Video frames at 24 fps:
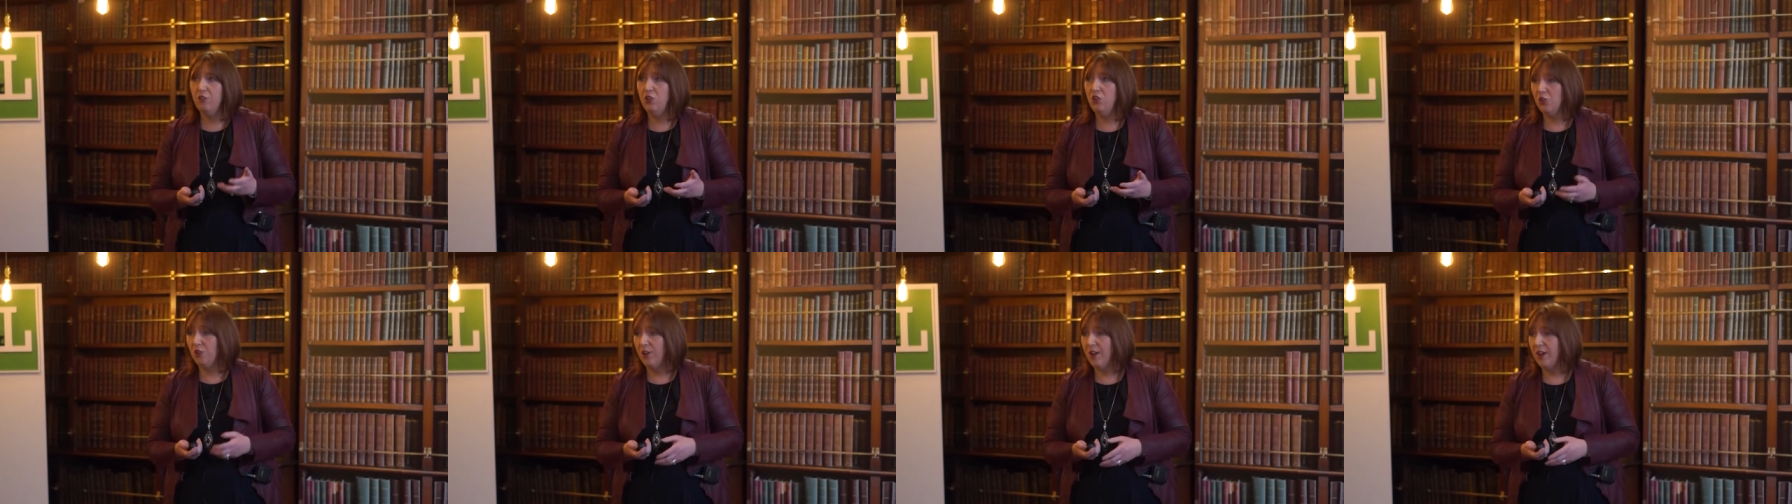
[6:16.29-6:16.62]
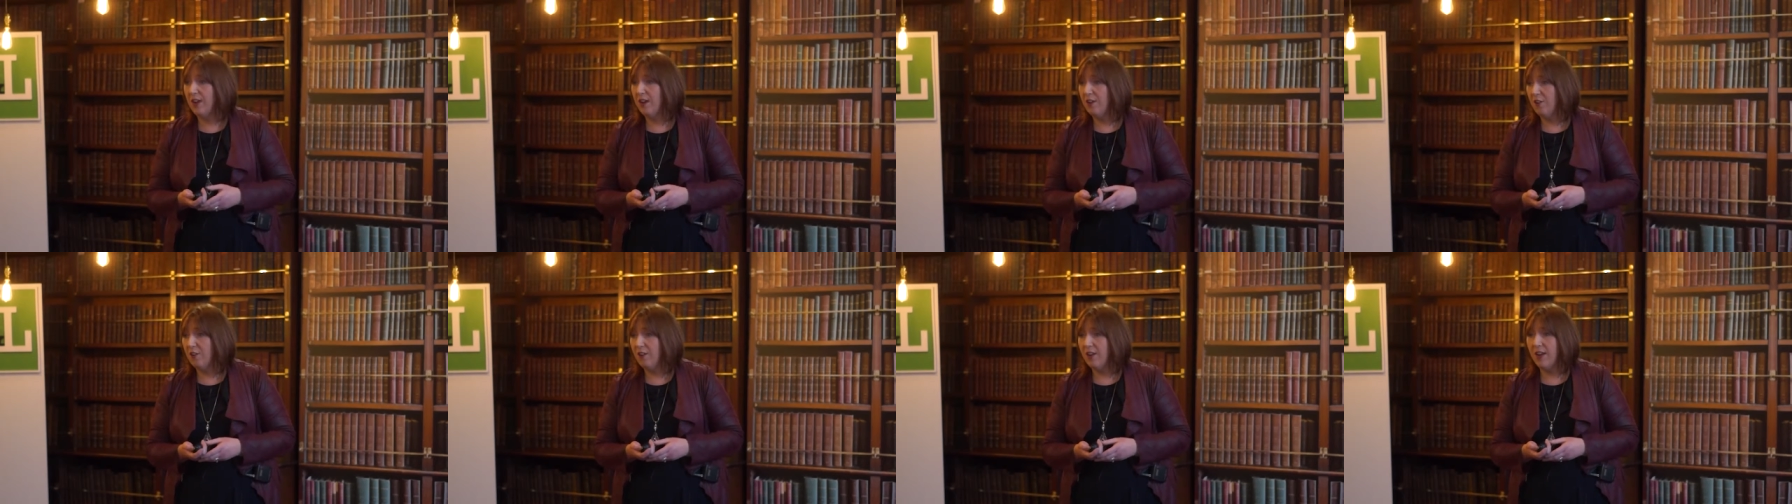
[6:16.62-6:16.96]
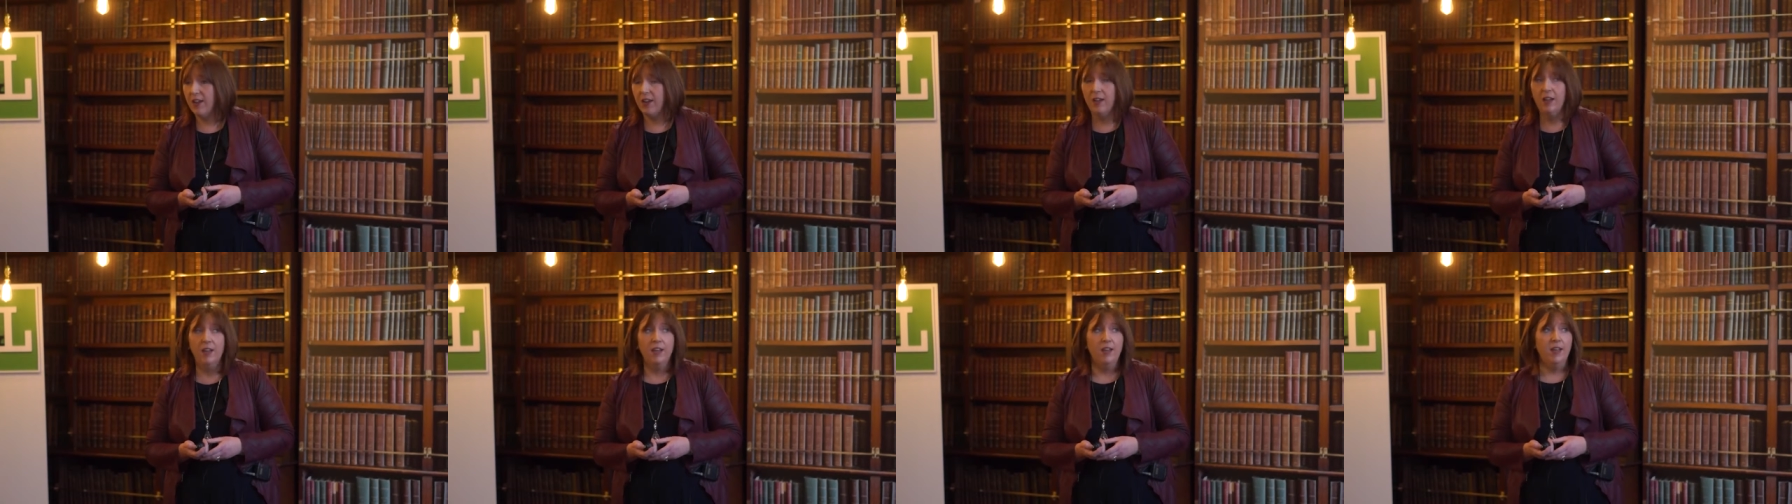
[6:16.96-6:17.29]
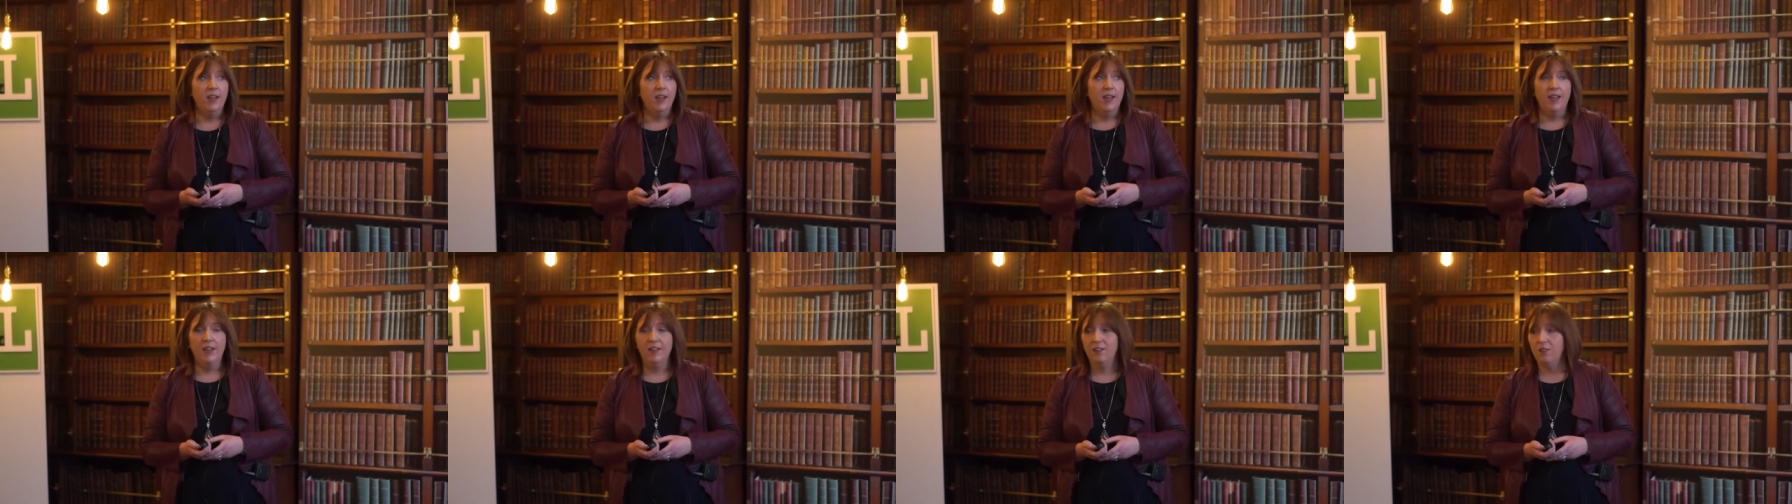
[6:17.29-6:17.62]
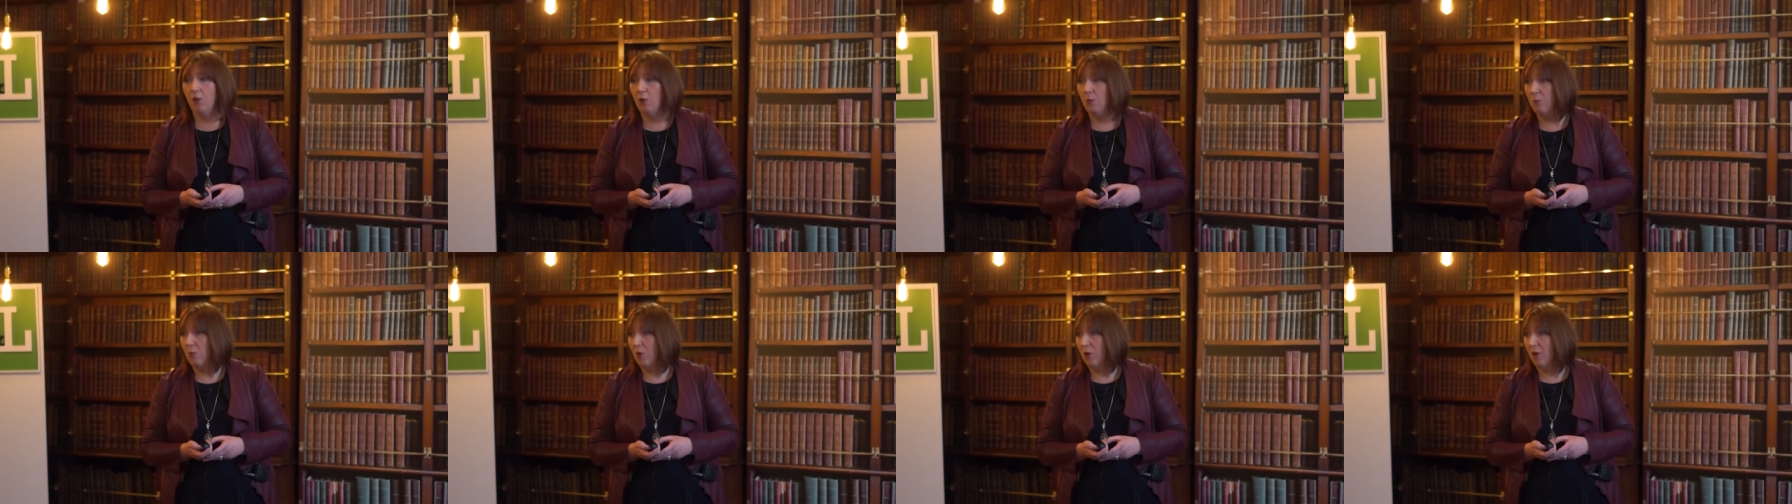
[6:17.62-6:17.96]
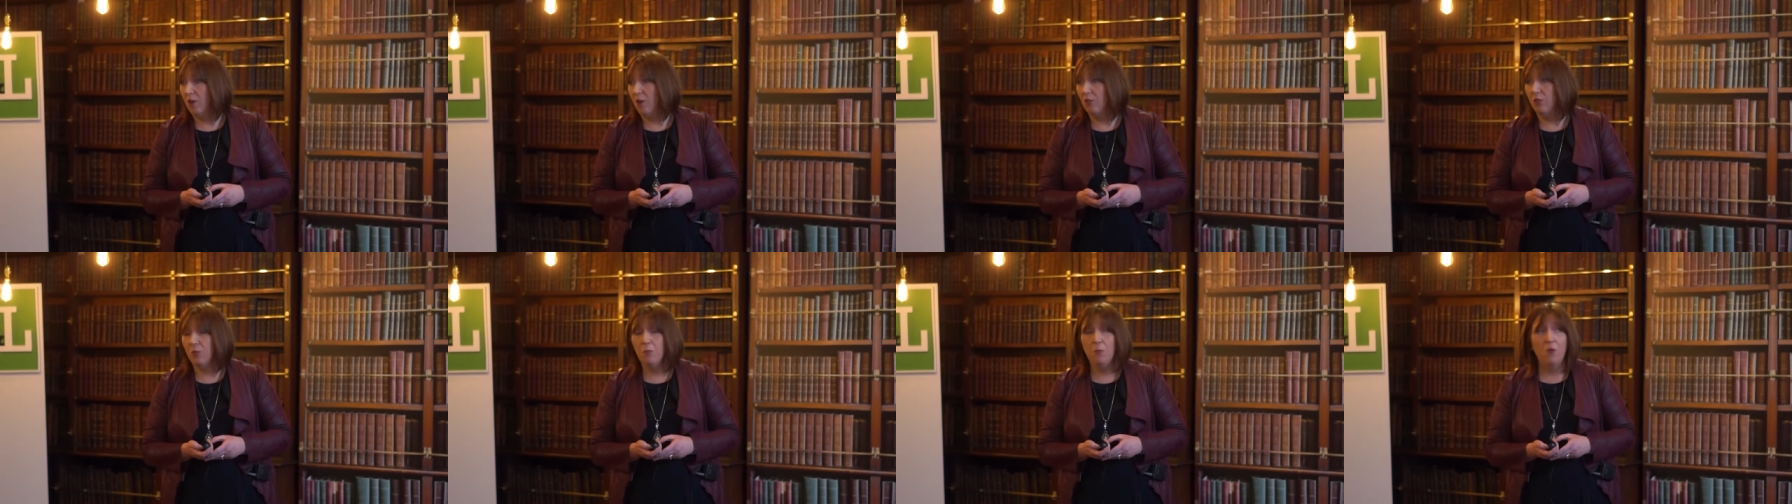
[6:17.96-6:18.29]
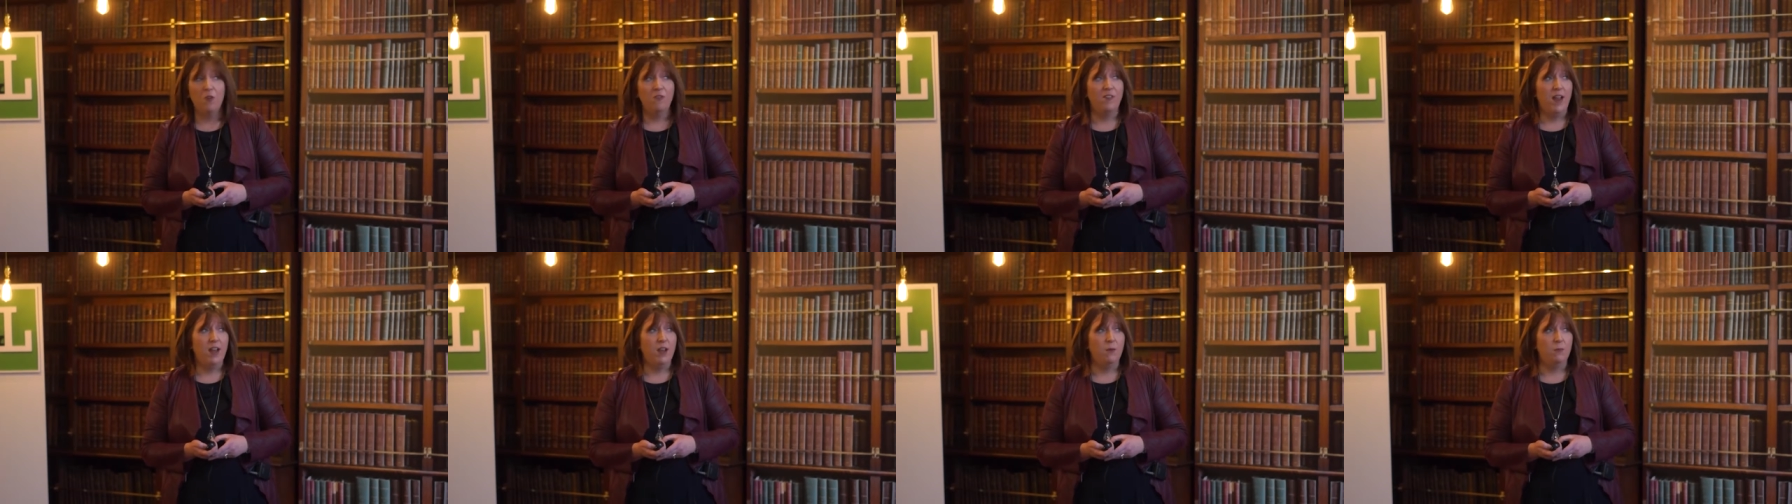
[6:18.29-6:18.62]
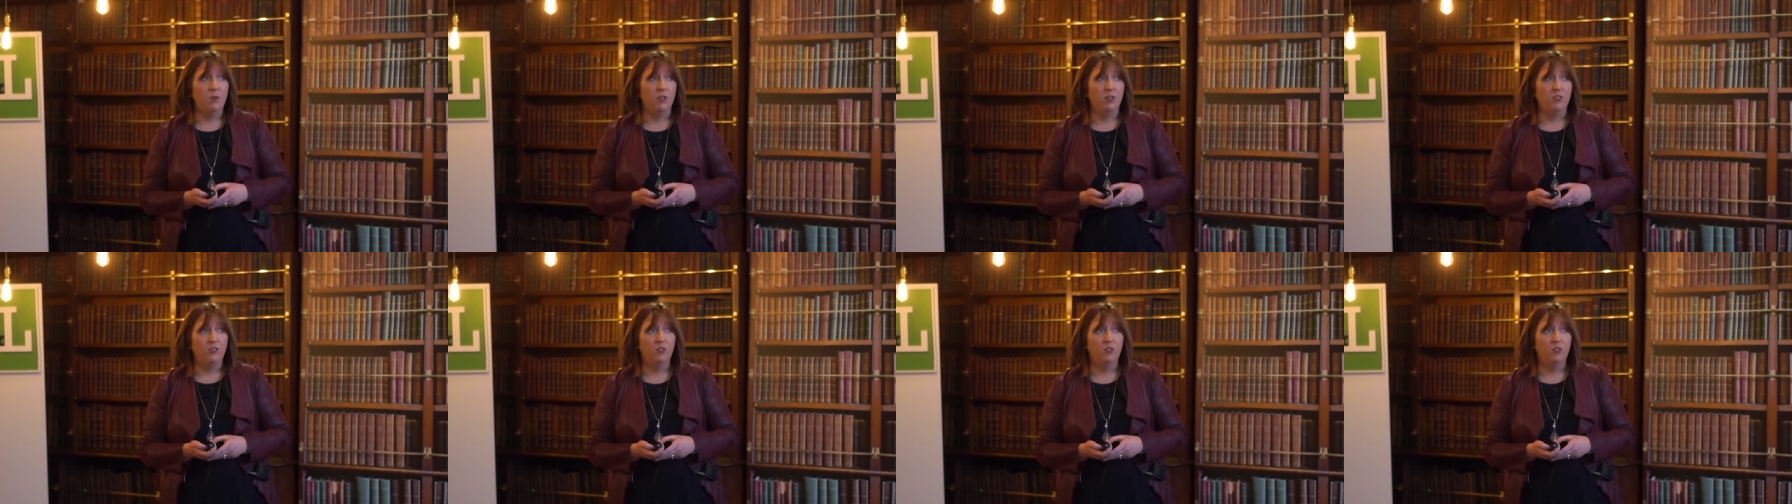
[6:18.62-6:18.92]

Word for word: enjoying learning, it's all, more, all the more valuable.